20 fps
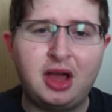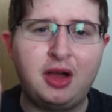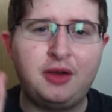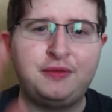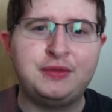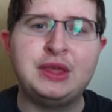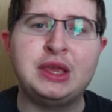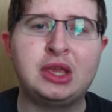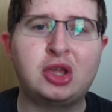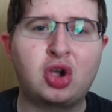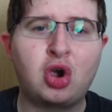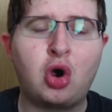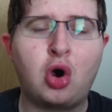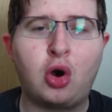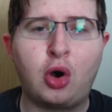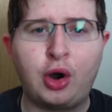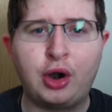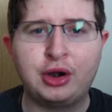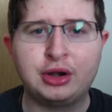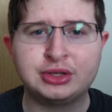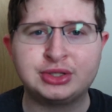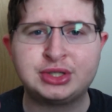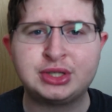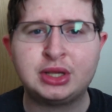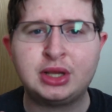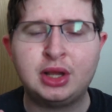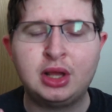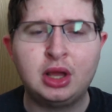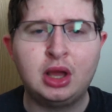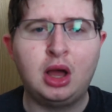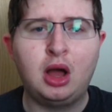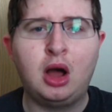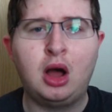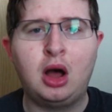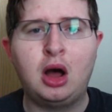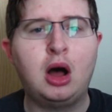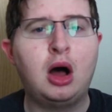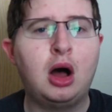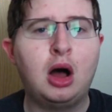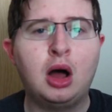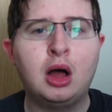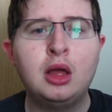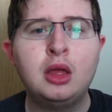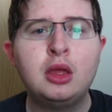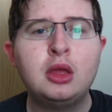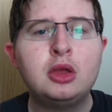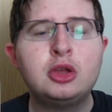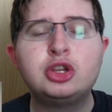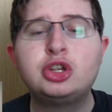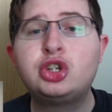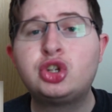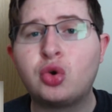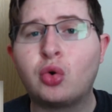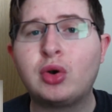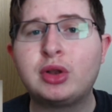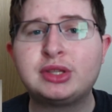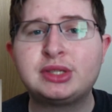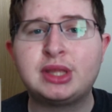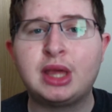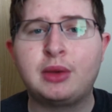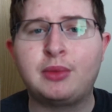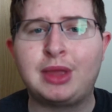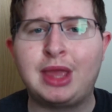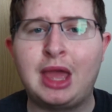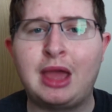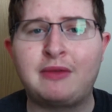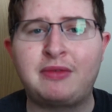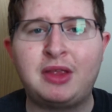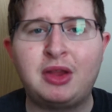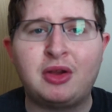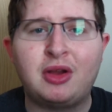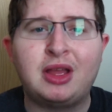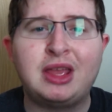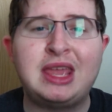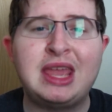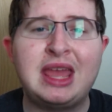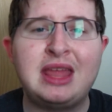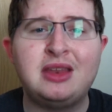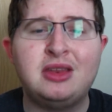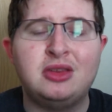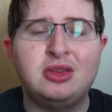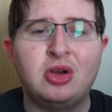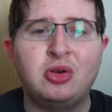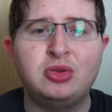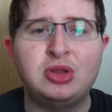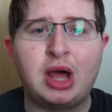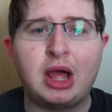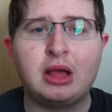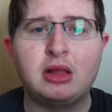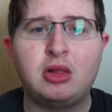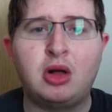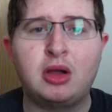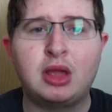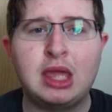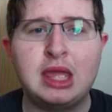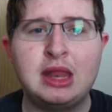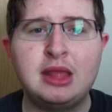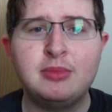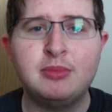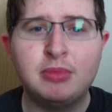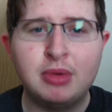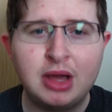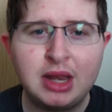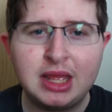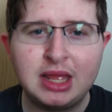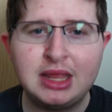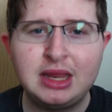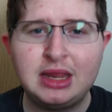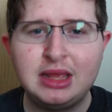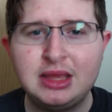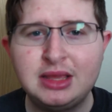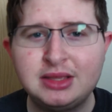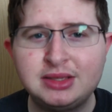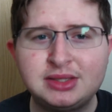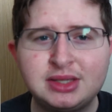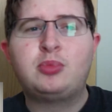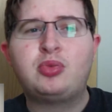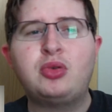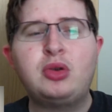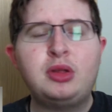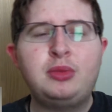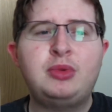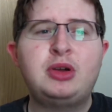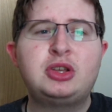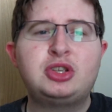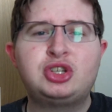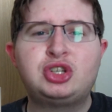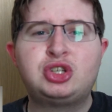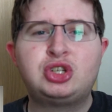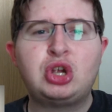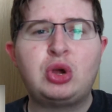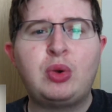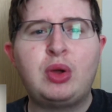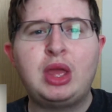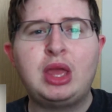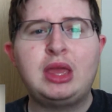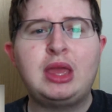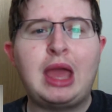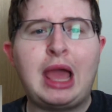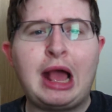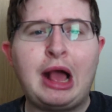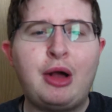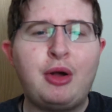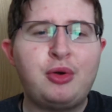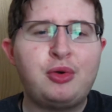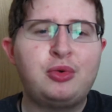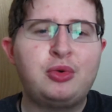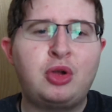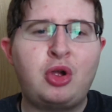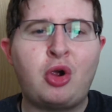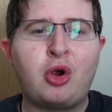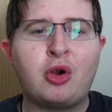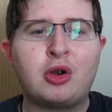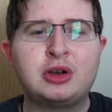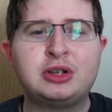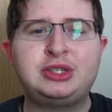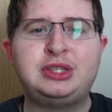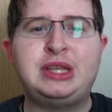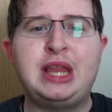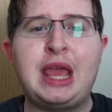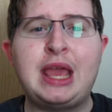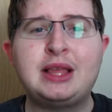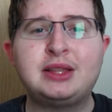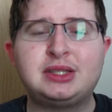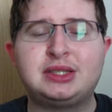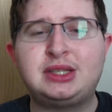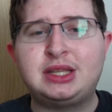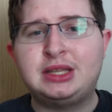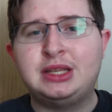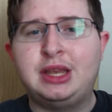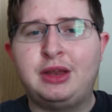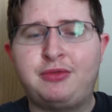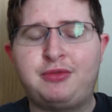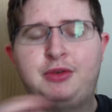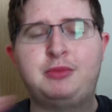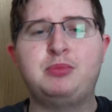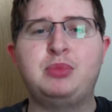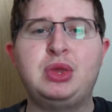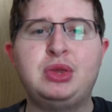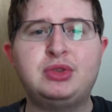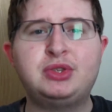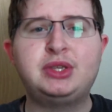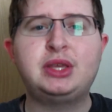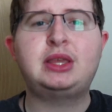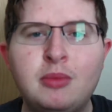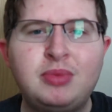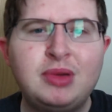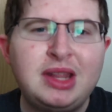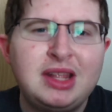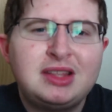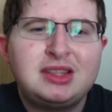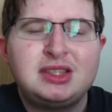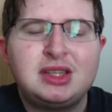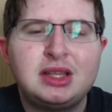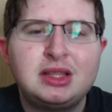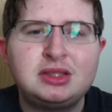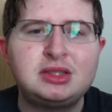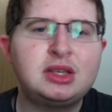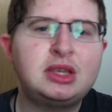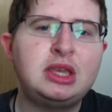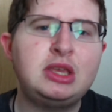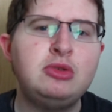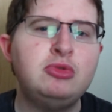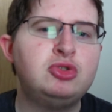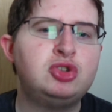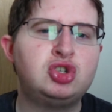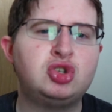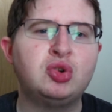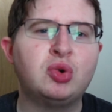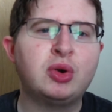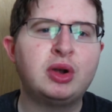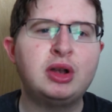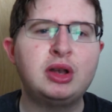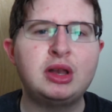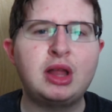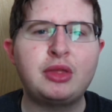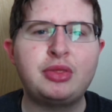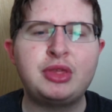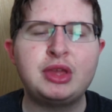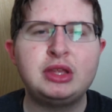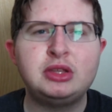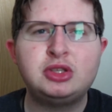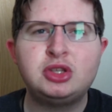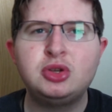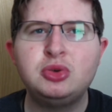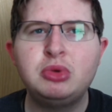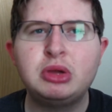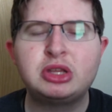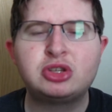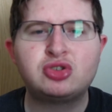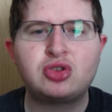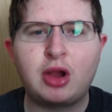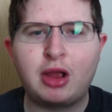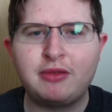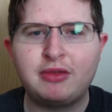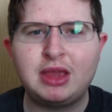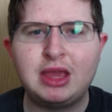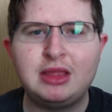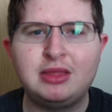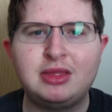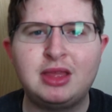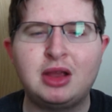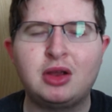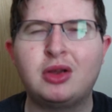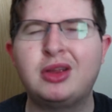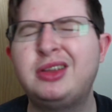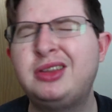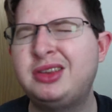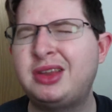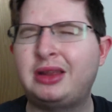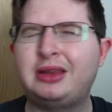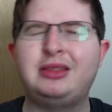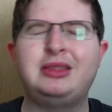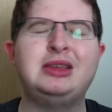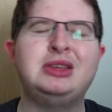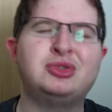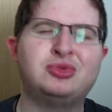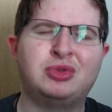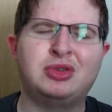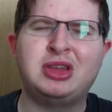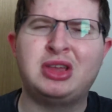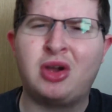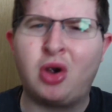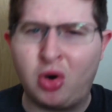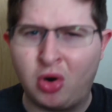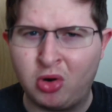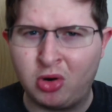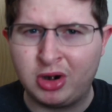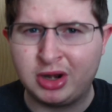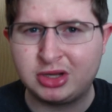of the Cars uh, shorts that we have here. Again, no dialogue in it, but it is pretty much showing how cars dance to different music. But it's it's a cute short, nothing too extravagant there, and none of these really are